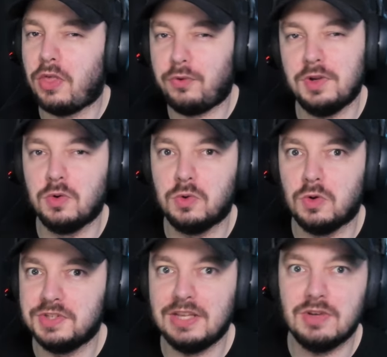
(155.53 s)
3 own
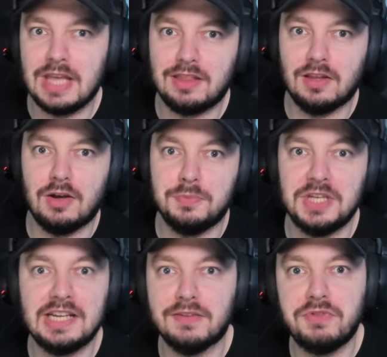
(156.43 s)
goals and you get the
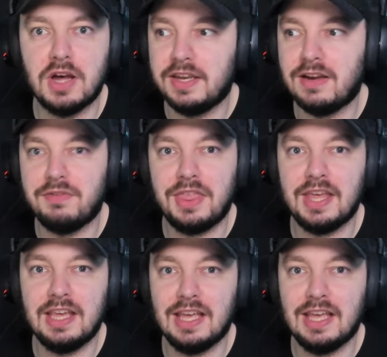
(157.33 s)
objective done and everything.